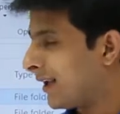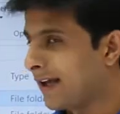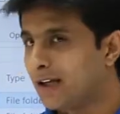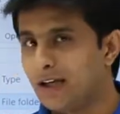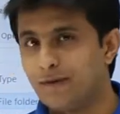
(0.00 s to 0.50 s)

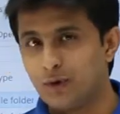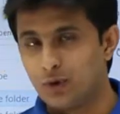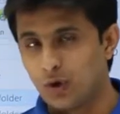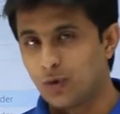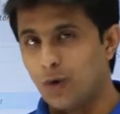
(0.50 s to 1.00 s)
like if you
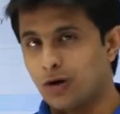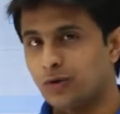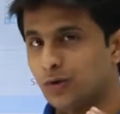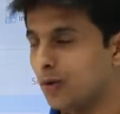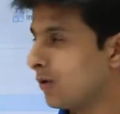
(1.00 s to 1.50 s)
don't want
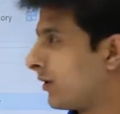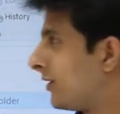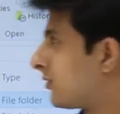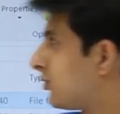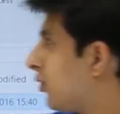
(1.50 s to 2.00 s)
to go to
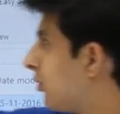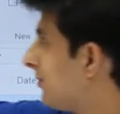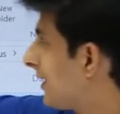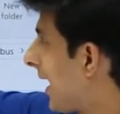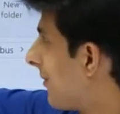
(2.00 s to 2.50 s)
this
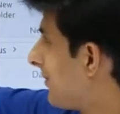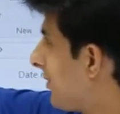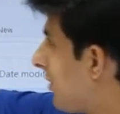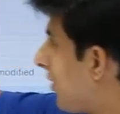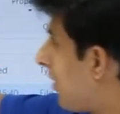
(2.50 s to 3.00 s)
home tab
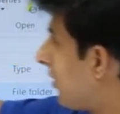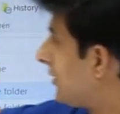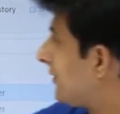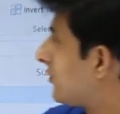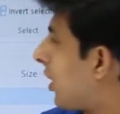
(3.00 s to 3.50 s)
all
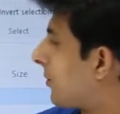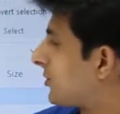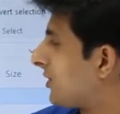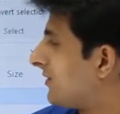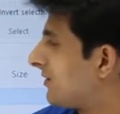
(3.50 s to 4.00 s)
these
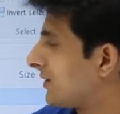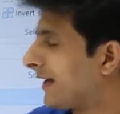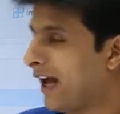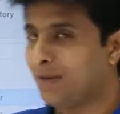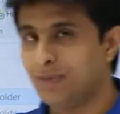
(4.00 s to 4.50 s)
options
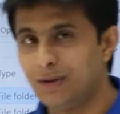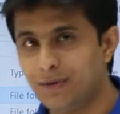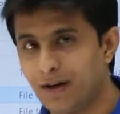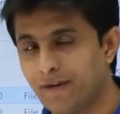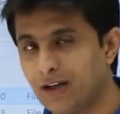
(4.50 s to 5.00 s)
can
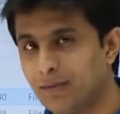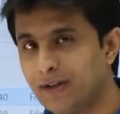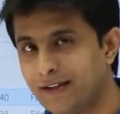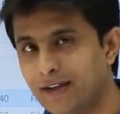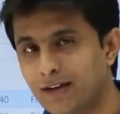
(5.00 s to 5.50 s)
be
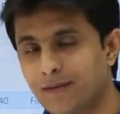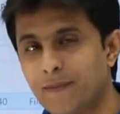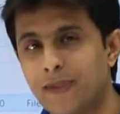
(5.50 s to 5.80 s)
available here